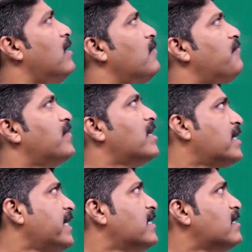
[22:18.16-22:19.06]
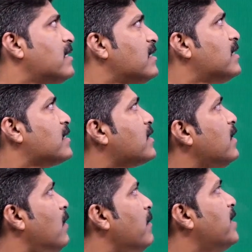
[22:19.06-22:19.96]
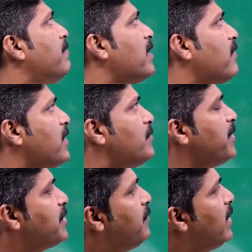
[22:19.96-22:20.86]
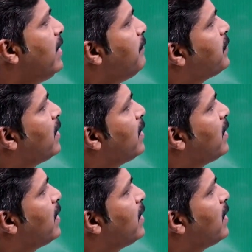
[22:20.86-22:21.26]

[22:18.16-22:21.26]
of 30 and 36 km per hour respectively.